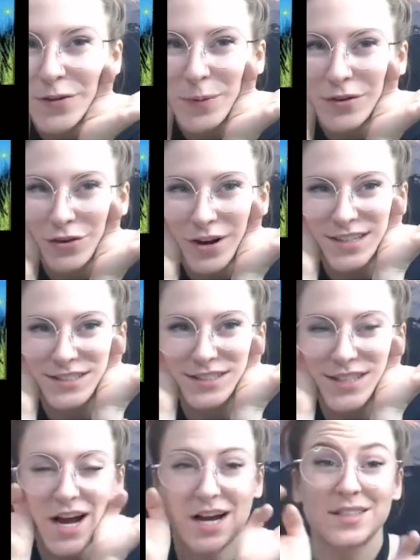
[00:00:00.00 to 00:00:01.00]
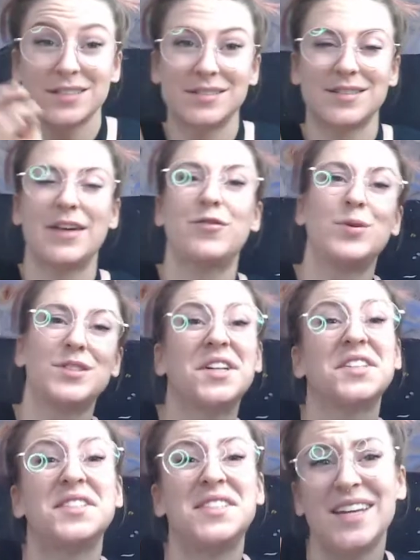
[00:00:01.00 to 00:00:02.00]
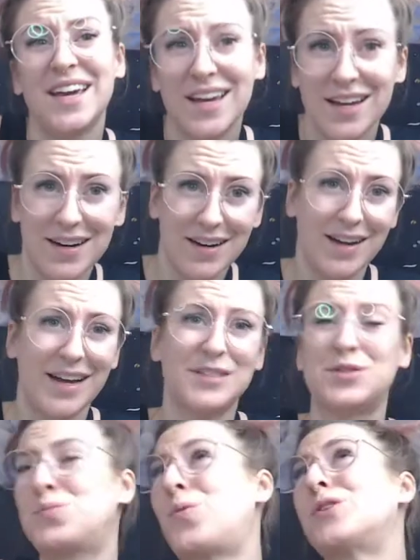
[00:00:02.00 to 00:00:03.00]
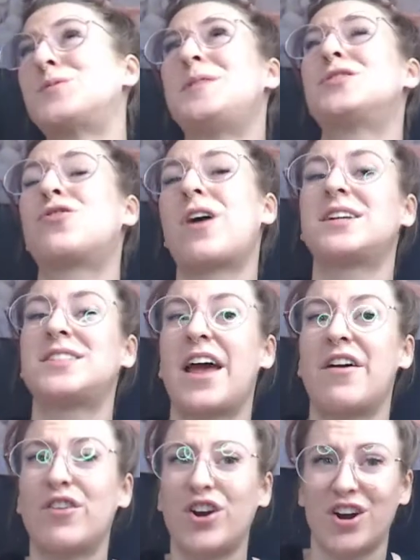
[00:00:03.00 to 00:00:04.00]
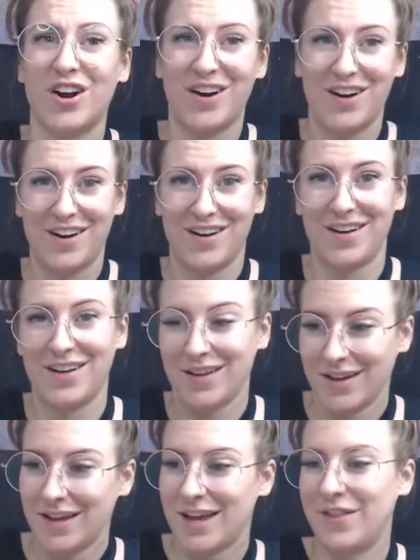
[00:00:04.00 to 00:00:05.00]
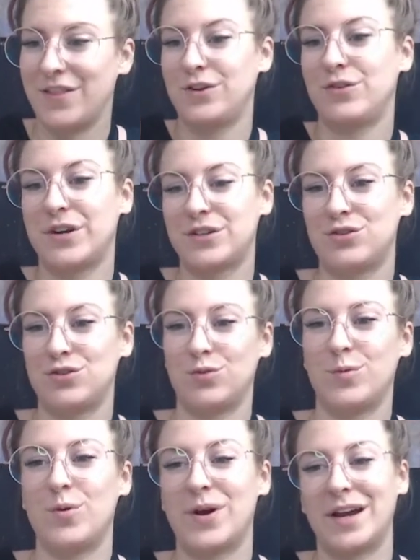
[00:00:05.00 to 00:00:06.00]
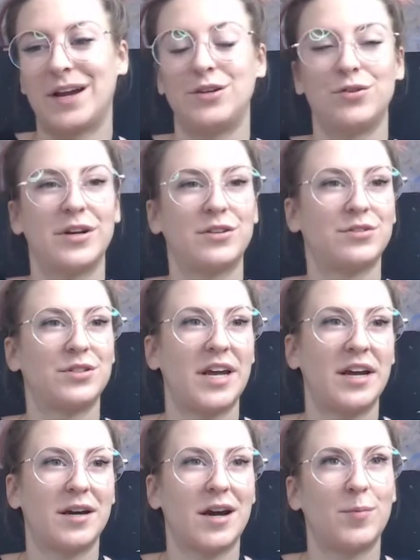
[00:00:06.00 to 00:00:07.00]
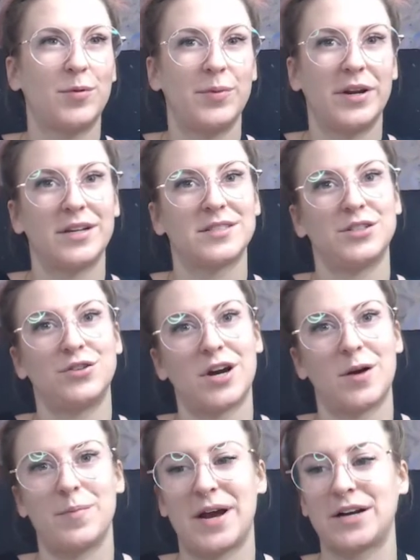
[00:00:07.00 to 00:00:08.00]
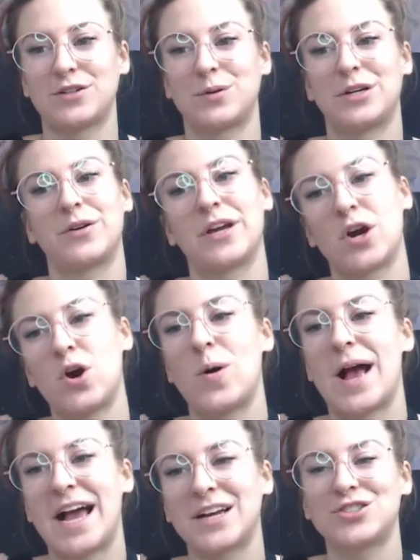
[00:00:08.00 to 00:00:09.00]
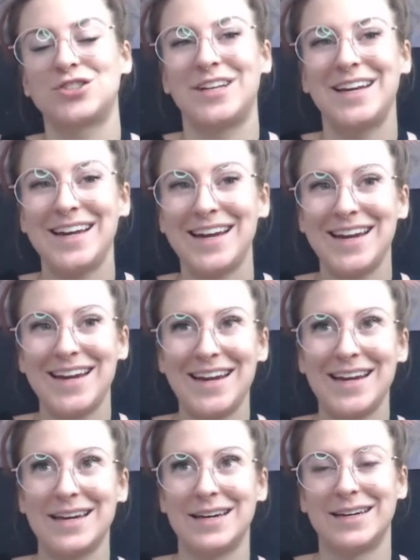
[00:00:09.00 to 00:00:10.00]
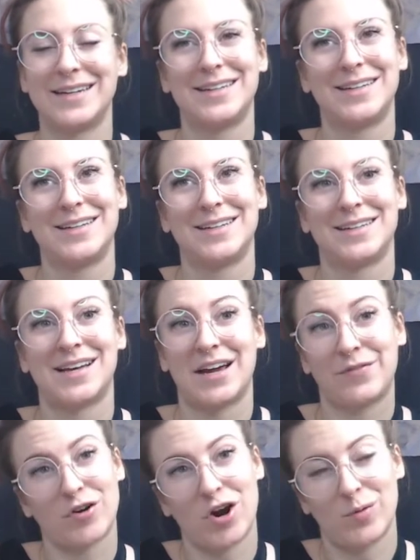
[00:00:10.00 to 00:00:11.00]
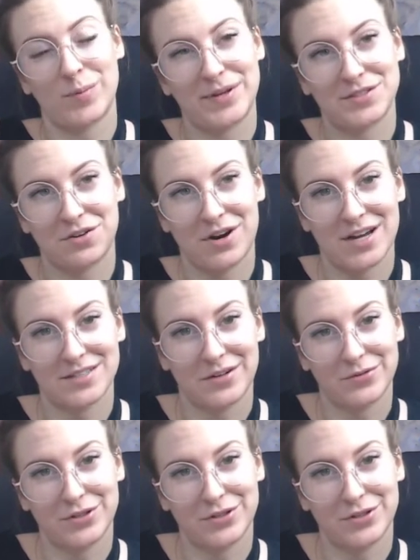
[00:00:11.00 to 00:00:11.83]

this piece of grass sucks. Everyone's going to see it. It's the worst piece of grass ever. And then you like zoom away and you like take a couple minutes and you come back to it. You're like, oh, actually, I forgot what piece of grass I was